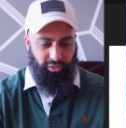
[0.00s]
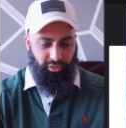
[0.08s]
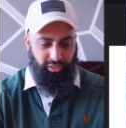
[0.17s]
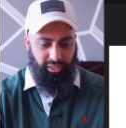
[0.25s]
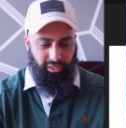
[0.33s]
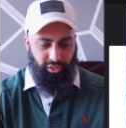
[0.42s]
Can
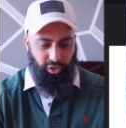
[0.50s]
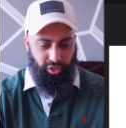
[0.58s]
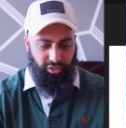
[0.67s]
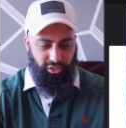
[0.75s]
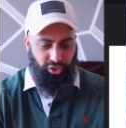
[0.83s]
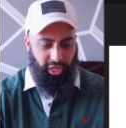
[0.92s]
you see the
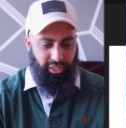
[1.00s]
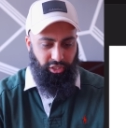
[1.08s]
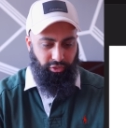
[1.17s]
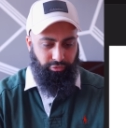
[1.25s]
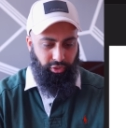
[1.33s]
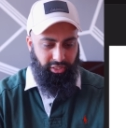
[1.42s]
cursor
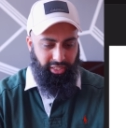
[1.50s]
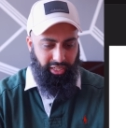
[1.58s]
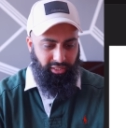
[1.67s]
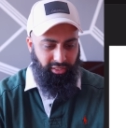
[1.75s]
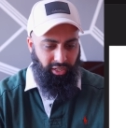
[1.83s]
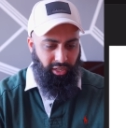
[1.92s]
changing for the
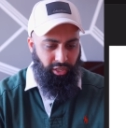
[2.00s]
text?